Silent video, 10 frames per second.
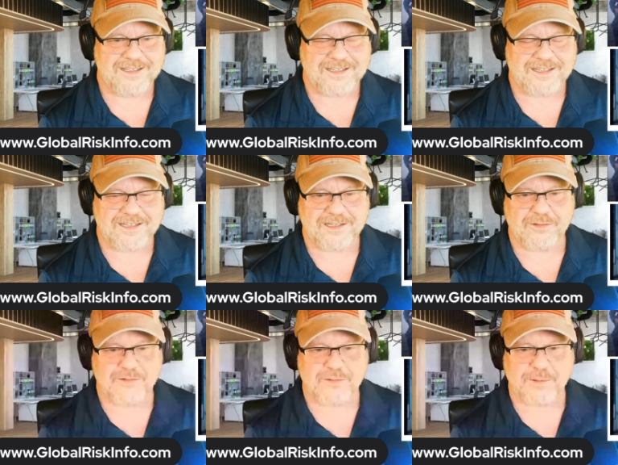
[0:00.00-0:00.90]
and he
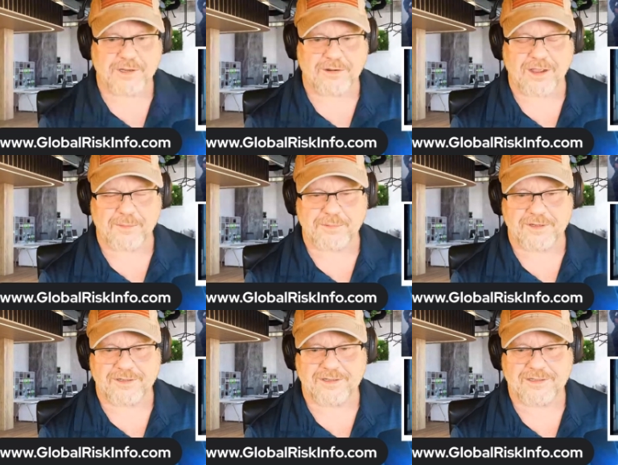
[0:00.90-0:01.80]
goes to pick her up,
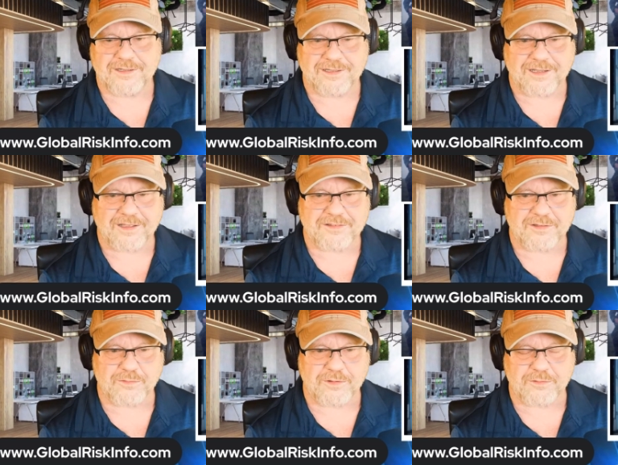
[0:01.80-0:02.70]
and the guy
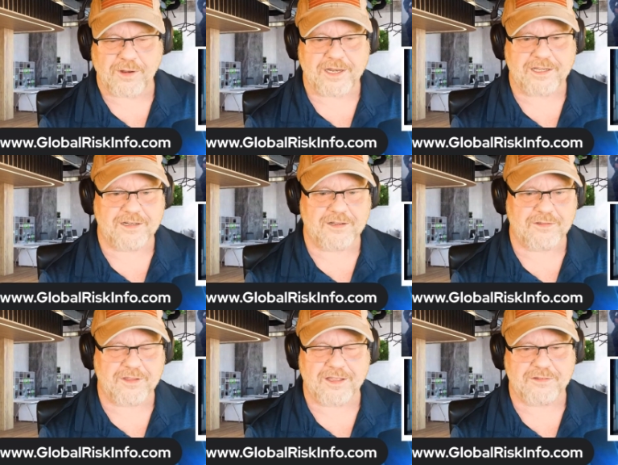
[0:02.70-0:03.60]
says, "Well, it's raining." And he
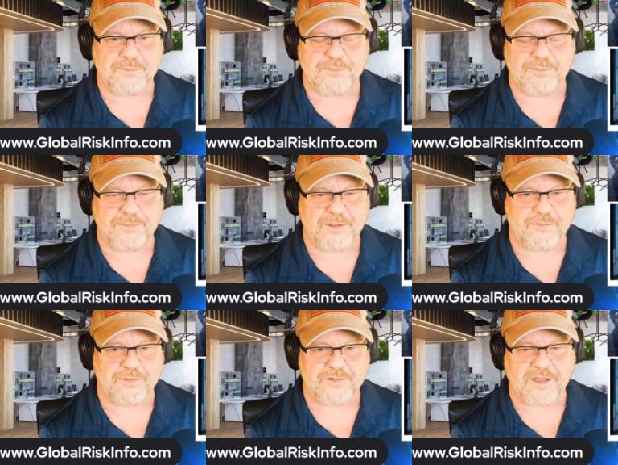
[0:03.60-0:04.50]
goes, "Ah, it's a
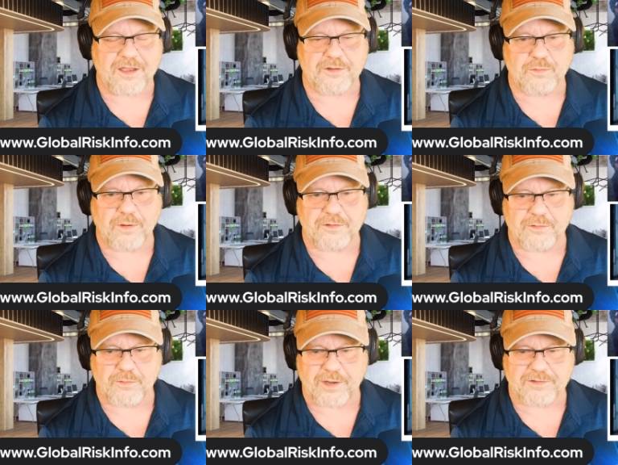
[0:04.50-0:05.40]
beautiful Scottish weather.
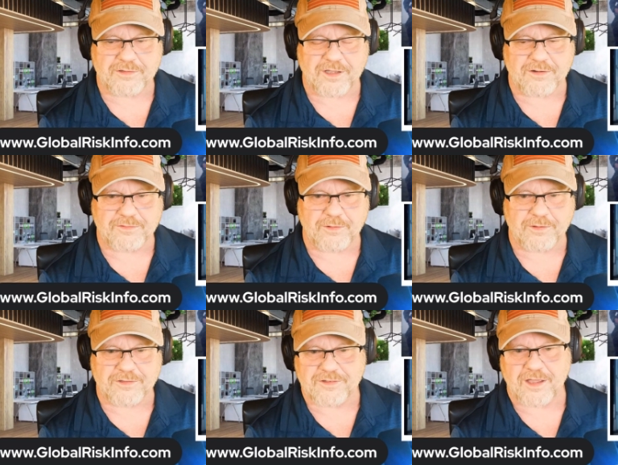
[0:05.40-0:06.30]
The rain's kind of
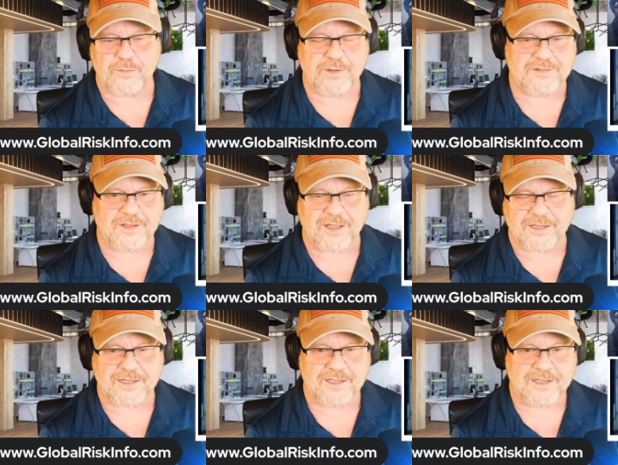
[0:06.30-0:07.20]
going sideways,
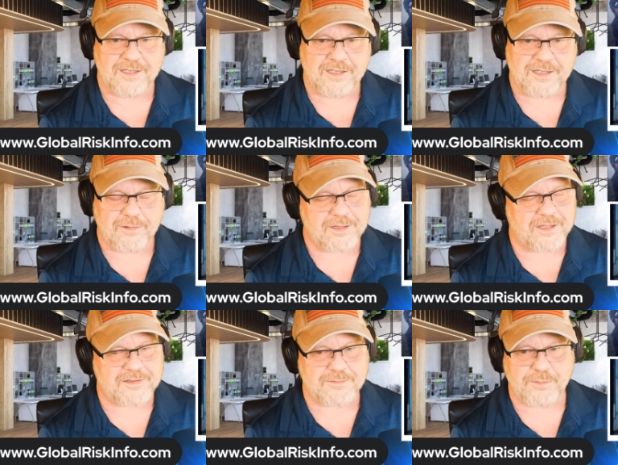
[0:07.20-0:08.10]
like." Well,
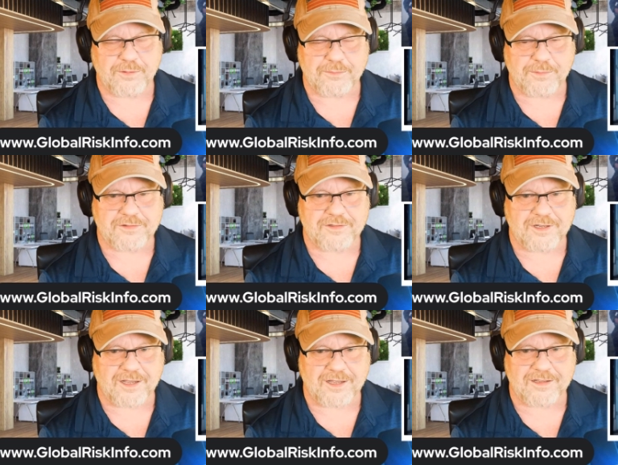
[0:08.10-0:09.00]
that's pretty much
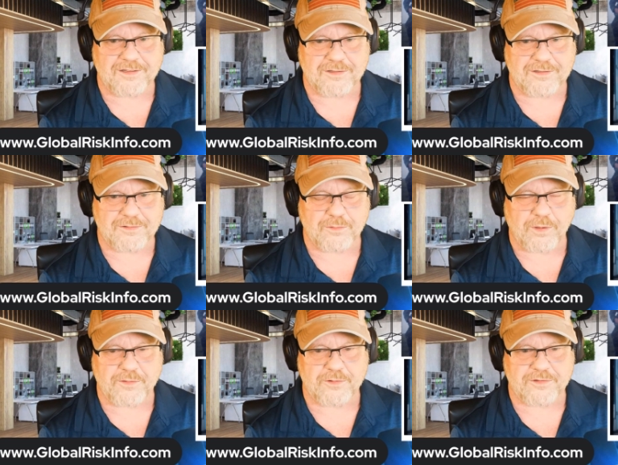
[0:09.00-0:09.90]
uh, the the
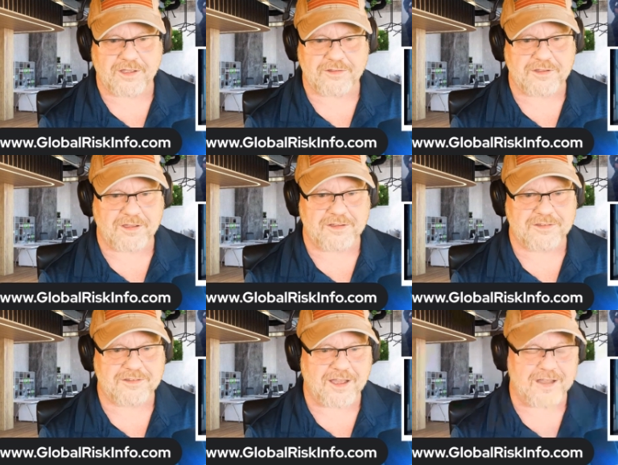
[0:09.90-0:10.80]
weather as I saw it in
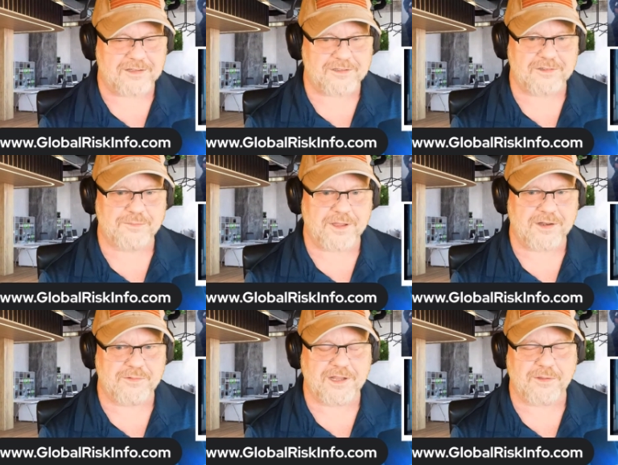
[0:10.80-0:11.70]
Scotland. Just about every day